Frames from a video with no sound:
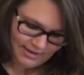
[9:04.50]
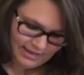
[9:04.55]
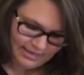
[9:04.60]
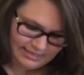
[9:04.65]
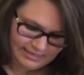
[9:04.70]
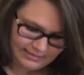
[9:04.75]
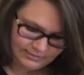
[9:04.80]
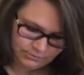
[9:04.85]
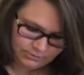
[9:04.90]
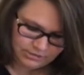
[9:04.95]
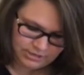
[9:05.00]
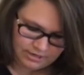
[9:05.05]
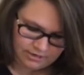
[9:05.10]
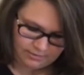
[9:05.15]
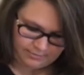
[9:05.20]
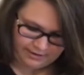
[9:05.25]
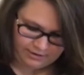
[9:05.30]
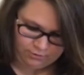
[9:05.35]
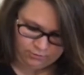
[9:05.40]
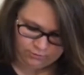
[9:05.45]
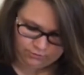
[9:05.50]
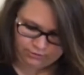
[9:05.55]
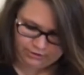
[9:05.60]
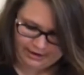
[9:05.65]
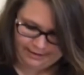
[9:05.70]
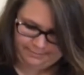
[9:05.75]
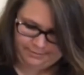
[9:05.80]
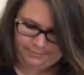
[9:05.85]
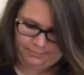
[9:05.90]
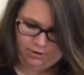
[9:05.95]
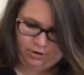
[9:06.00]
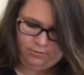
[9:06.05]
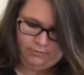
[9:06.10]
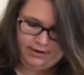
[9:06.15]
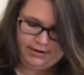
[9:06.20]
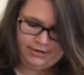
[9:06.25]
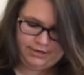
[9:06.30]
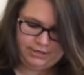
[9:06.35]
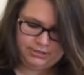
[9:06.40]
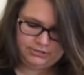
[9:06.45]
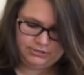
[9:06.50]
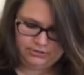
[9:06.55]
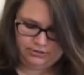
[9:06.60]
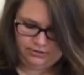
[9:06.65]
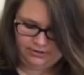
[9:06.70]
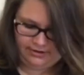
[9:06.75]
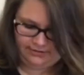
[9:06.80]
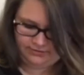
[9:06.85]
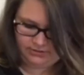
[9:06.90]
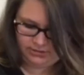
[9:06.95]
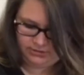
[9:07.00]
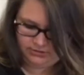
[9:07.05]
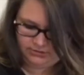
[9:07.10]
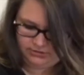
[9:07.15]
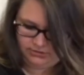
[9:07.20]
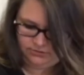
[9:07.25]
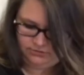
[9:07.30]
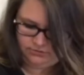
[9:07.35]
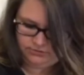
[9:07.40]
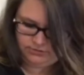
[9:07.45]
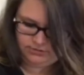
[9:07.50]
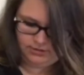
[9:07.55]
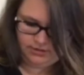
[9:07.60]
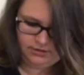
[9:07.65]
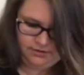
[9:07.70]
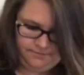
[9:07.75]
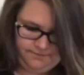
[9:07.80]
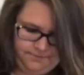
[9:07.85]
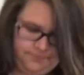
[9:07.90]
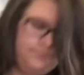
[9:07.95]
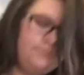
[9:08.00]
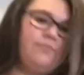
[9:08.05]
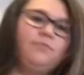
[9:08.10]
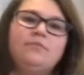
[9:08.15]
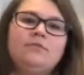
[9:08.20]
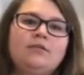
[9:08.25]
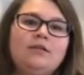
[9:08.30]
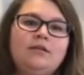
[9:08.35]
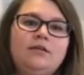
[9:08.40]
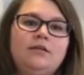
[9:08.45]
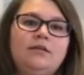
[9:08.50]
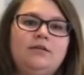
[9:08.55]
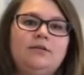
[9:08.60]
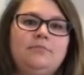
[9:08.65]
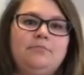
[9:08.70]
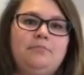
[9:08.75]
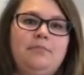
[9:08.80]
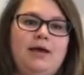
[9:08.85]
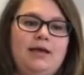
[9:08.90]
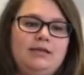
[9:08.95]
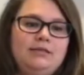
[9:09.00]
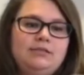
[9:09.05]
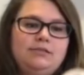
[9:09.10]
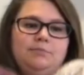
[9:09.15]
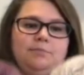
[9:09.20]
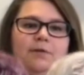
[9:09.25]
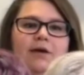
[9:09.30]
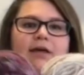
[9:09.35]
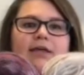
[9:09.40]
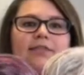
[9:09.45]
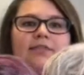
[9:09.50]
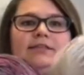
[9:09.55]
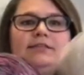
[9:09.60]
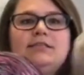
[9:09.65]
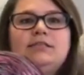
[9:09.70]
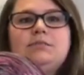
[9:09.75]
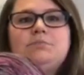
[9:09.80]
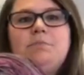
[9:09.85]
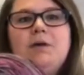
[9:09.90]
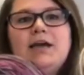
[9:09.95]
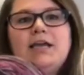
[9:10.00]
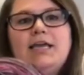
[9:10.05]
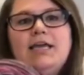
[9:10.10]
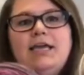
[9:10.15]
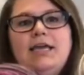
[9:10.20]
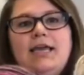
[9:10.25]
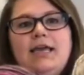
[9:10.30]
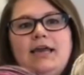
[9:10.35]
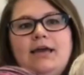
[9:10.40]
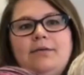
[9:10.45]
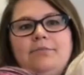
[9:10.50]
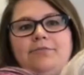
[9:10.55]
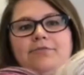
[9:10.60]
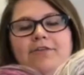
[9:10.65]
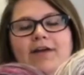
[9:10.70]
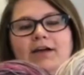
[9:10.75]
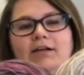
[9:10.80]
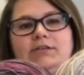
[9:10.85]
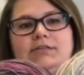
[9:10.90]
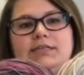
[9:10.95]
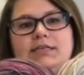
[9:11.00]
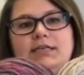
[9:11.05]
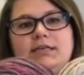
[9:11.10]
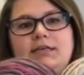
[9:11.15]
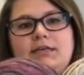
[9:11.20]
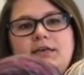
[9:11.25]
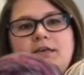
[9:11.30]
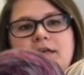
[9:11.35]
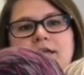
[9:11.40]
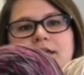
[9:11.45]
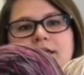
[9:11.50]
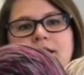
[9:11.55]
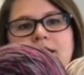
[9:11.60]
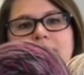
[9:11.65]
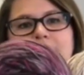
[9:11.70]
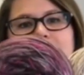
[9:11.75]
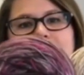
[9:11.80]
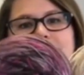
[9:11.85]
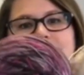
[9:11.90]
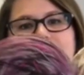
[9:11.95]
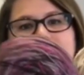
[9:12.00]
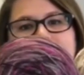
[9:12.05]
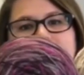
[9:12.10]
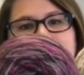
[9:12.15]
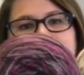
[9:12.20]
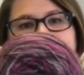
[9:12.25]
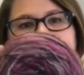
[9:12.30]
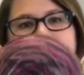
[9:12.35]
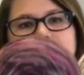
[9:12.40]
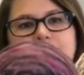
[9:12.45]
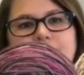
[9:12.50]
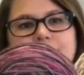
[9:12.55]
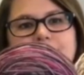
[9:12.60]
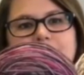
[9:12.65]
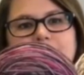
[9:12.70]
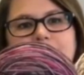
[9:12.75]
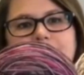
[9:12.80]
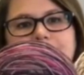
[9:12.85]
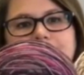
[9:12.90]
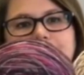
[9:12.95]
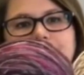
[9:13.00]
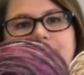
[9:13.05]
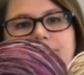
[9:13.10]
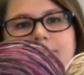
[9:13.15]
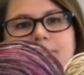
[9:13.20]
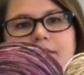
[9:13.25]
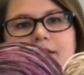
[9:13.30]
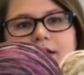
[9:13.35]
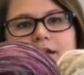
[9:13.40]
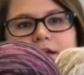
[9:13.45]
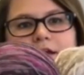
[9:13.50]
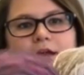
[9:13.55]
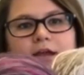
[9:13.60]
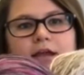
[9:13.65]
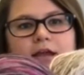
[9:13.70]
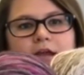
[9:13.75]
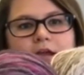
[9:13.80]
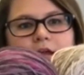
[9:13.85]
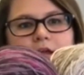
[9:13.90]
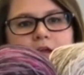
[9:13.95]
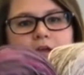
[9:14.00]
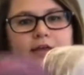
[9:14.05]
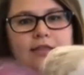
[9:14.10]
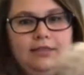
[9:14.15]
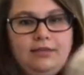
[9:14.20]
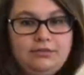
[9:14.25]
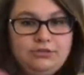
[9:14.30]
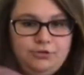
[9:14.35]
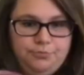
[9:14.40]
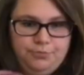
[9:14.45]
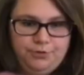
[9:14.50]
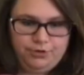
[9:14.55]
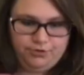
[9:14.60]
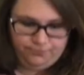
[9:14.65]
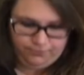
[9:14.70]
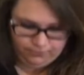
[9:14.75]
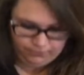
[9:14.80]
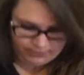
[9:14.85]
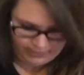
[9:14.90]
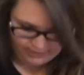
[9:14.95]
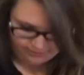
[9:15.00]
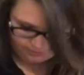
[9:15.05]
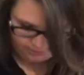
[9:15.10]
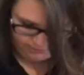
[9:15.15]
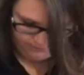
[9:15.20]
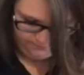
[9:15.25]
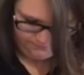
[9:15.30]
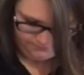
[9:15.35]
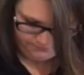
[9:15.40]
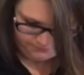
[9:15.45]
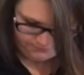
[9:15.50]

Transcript: And these were done on my old crappy ball winder, so you'll have to excuse the mess. But this is Buckingham Fountain and Edith's Secret. And these are beautiful together.